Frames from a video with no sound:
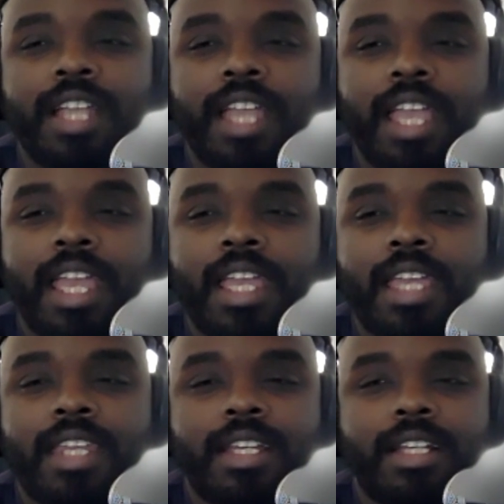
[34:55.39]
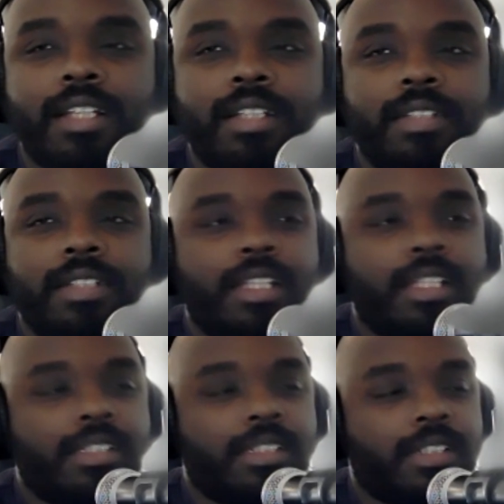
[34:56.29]
And
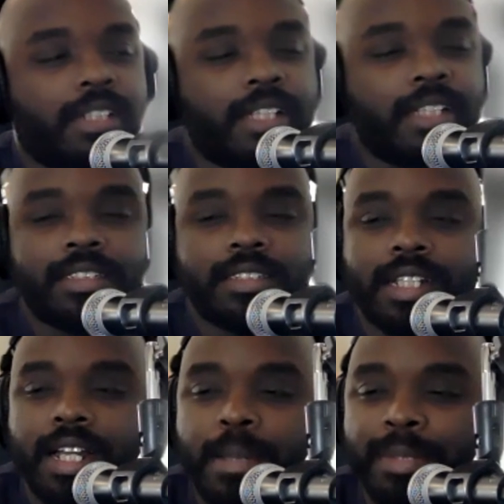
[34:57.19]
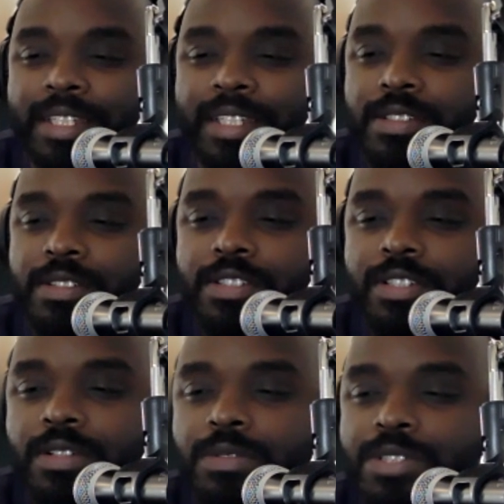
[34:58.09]
until the next time, listeners,
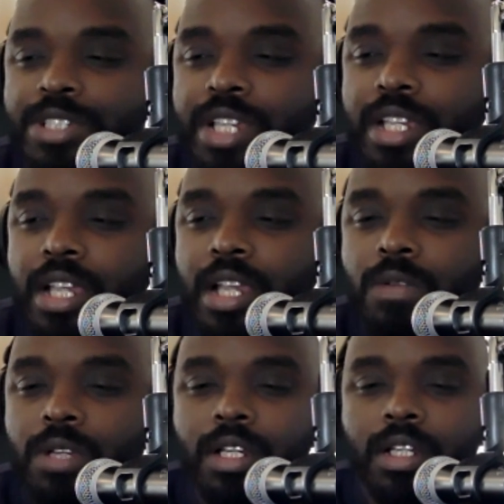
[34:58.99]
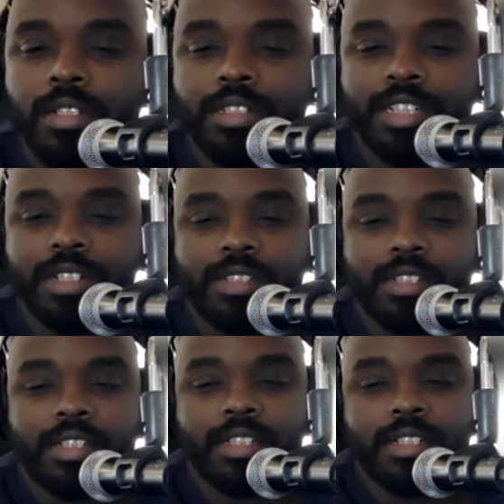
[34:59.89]
go check out
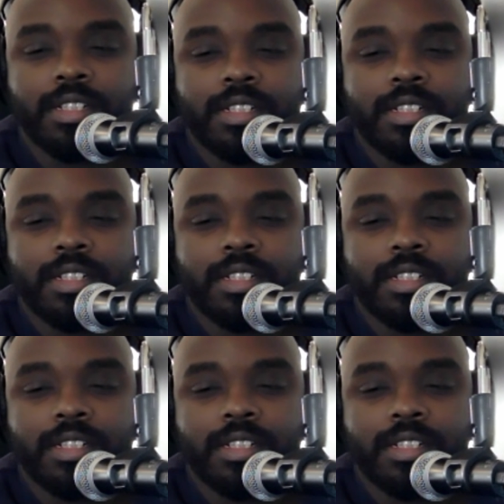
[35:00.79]
Chelsea